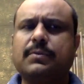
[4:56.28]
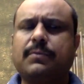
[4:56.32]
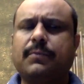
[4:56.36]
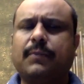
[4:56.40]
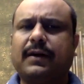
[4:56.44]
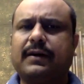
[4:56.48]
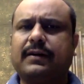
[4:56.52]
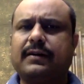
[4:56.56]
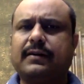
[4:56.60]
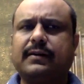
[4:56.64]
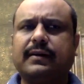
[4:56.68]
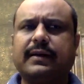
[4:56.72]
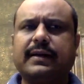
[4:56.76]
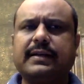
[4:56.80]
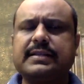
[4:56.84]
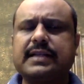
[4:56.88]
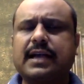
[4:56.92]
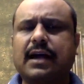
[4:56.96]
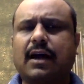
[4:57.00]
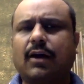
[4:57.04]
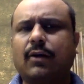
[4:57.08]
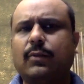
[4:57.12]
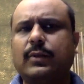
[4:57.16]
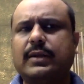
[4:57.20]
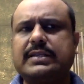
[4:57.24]
important thing is I
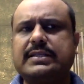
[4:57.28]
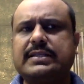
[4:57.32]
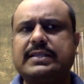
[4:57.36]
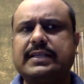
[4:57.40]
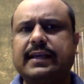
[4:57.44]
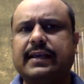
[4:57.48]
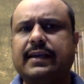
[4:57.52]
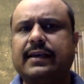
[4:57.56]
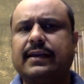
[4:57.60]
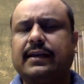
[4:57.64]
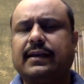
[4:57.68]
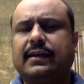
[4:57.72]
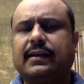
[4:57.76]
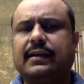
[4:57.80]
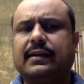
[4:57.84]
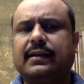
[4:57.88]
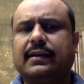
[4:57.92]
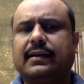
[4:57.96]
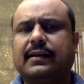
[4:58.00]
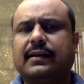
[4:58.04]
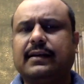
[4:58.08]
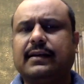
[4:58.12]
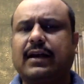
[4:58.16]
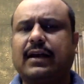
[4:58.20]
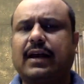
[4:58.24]
always say
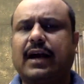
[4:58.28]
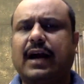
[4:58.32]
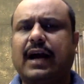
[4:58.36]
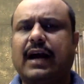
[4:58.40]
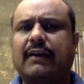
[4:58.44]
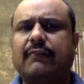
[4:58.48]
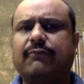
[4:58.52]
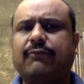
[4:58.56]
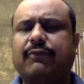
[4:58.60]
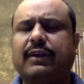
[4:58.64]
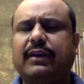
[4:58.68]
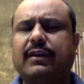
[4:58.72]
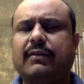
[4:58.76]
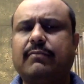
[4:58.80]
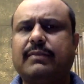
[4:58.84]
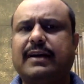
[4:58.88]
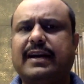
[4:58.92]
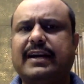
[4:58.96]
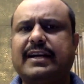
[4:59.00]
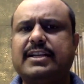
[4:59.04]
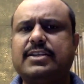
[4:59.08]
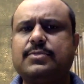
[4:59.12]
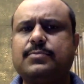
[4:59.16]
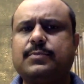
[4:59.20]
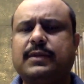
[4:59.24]
for a heart failure
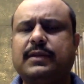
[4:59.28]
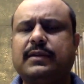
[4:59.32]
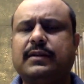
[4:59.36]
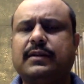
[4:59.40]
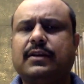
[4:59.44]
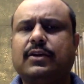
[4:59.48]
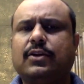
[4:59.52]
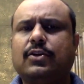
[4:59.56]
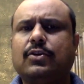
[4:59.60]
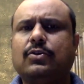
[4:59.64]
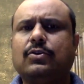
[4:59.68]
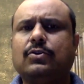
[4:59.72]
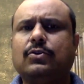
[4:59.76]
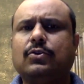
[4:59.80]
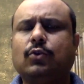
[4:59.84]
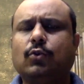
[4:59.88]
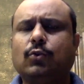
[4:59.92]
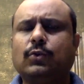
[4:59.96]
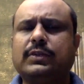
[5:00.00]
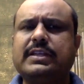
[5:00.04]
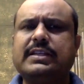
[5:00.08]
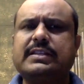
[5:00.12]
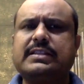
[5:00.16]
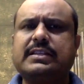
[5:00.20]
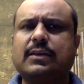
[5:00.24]
management,
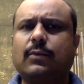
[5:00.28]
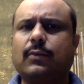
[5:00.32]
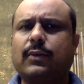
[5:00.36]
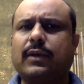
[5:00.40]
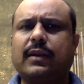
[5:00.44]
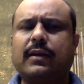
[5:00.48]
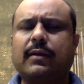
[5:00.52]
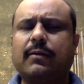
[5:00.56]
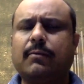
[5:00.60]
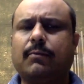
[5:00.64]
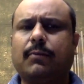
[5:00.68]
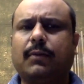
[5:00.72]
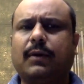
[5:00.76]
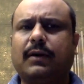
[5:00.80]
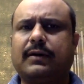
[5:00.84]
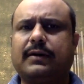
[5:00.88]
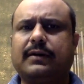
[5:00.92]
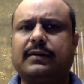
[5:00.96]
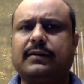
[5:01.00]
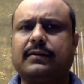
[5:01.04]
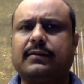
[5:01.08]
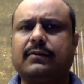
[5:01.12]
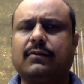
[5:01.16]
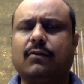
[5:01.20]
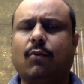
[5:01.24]
2 things are very
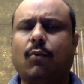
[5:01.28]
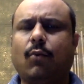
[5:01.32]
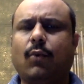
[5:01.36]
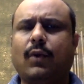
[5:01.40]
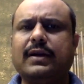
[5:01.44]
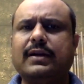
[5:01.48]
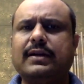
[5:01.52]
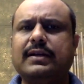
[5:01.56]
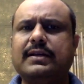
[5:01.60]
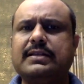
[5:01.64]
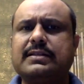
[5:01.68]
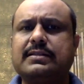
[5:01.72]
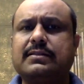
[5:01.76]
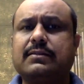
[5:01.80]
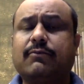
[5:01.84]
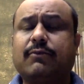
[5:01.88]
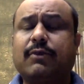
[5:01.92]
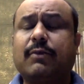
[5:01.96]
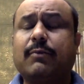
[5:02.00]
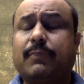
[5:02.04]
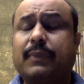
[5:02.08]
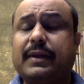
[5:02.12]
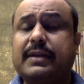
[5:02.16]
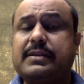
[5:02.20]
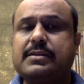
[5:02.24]
important. One is
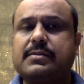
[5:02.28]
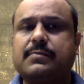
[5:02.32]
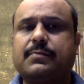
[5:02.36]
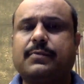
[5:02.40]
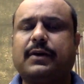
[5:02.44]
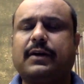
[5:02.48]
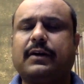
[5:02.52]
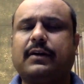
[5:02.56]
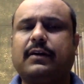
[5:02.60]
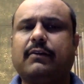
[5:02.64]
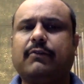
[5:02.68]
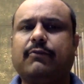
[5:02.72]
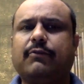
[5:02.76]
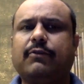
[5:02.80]
from patient point